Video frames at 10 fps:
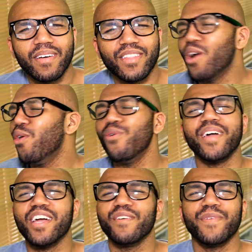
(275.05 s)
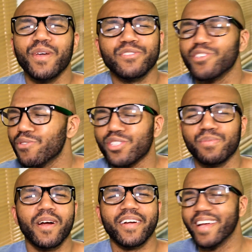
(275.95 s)
The whole interview, she was
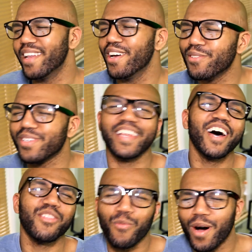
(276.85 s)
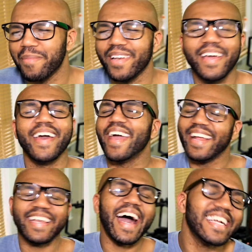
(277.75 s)
smirking. And there was another woman
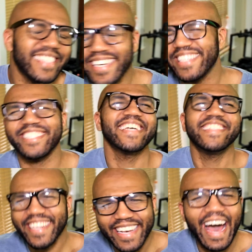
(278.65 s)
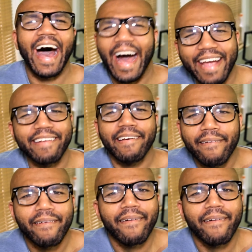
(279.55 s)
in 1969